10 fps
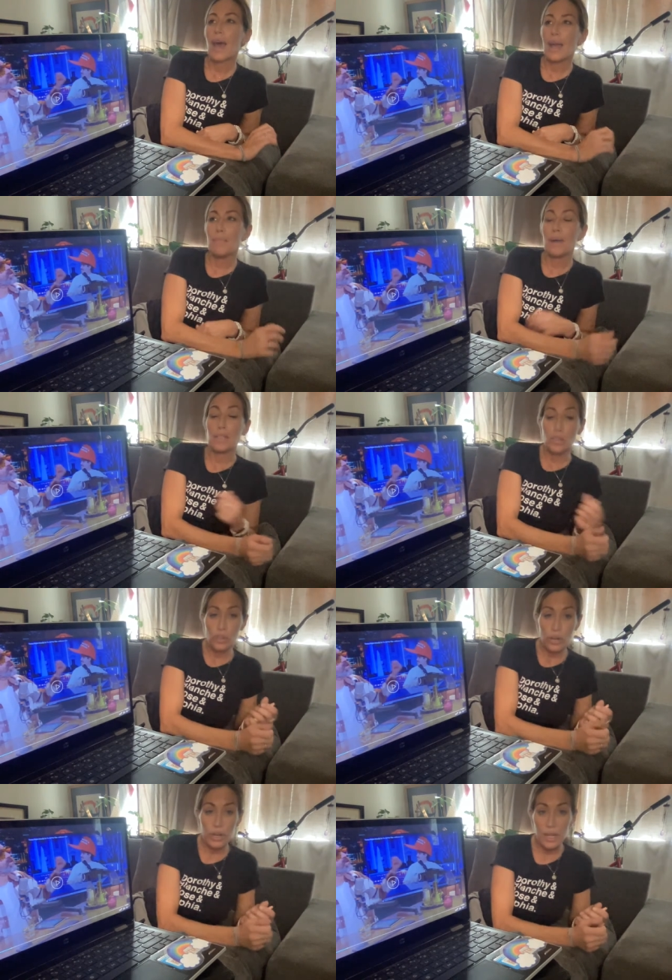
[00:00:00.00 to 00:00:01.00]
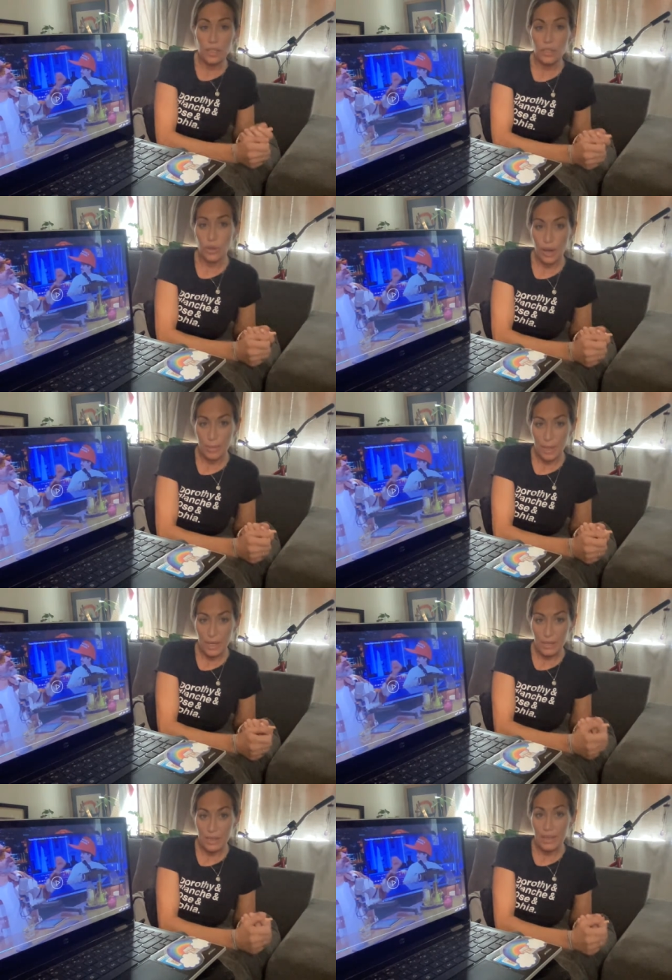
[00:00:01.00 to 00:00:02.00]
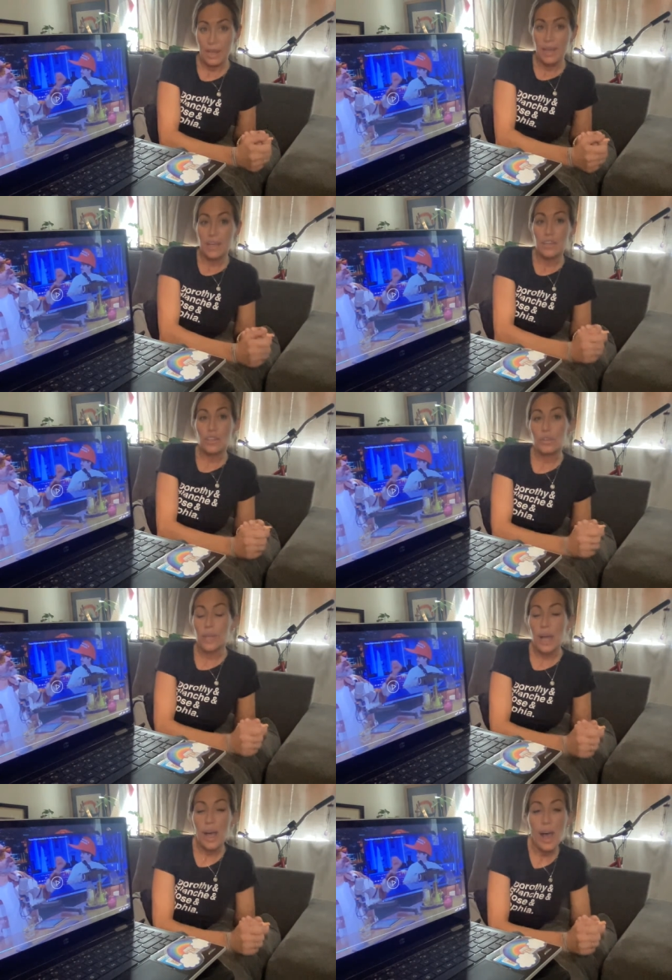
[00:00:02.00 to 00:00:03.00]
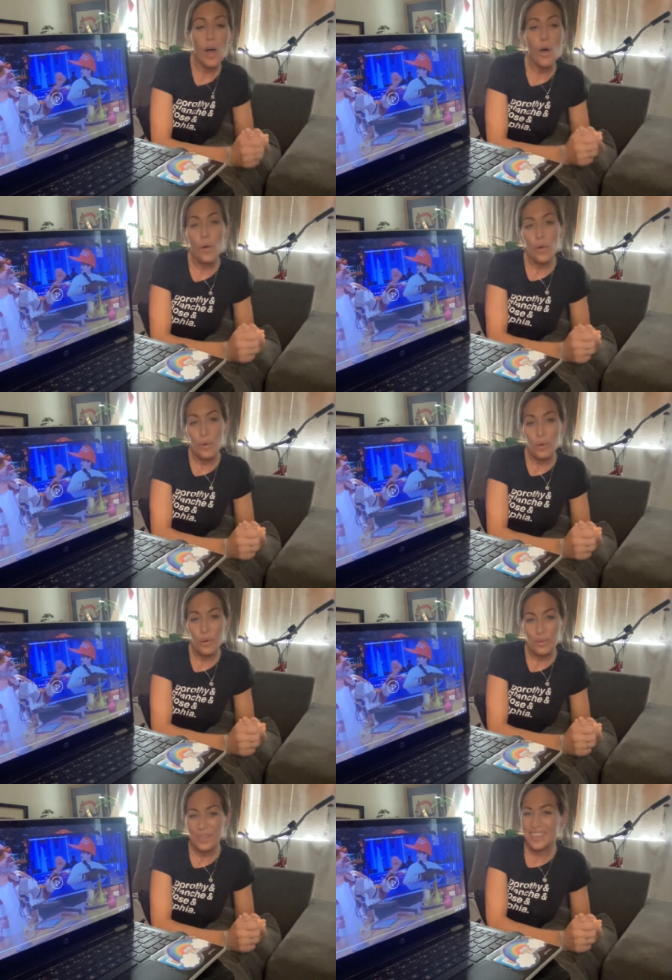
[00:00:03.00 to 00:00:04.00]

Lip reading: I messaged her on Instagram this, and she goes, oh,